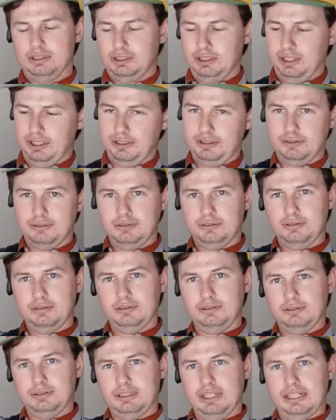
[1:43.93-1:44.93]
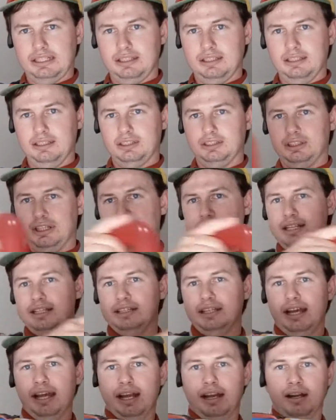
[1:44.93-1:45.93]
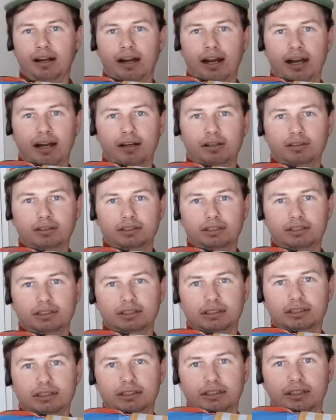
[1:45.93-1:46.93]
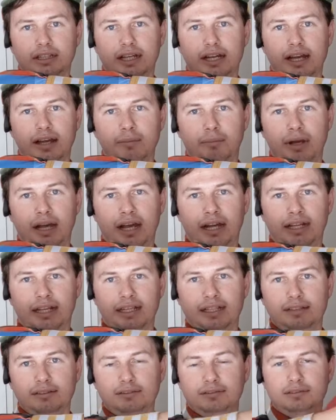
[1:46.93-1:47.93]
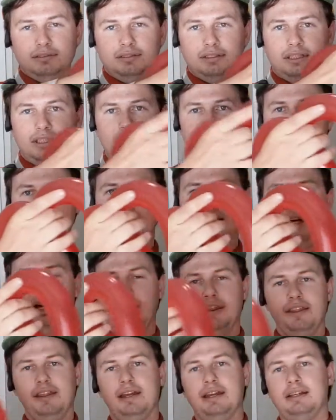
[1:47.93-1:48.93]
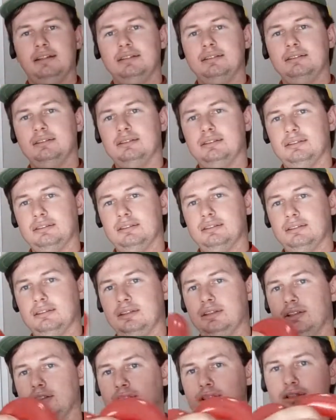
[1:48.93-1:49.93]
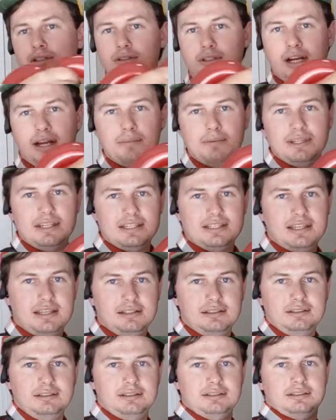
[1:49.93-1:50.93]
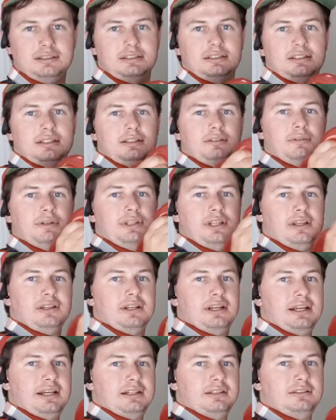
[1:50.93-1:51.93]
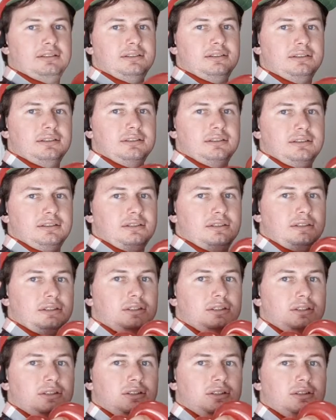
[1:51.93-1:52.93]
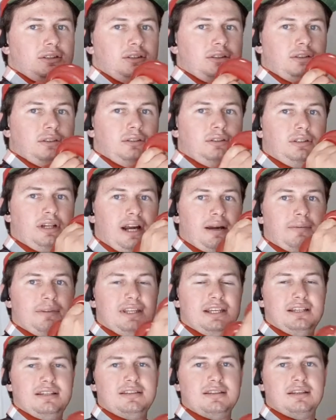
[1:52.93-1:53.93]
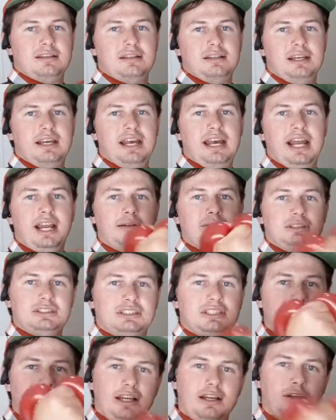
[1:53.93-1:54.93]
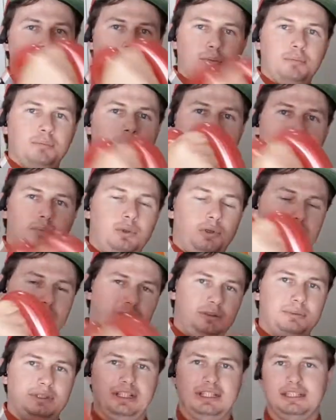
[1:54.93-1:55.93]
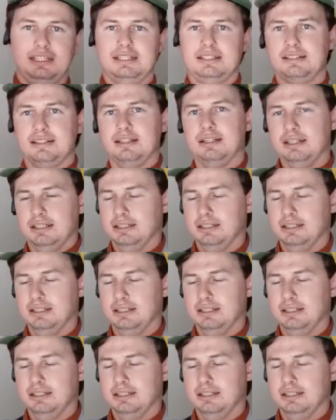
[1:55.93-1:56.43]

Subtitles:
So you're letting the air out and back in. And then grab this end with the other hand, grab this, and I'm just going to hold it a little like this,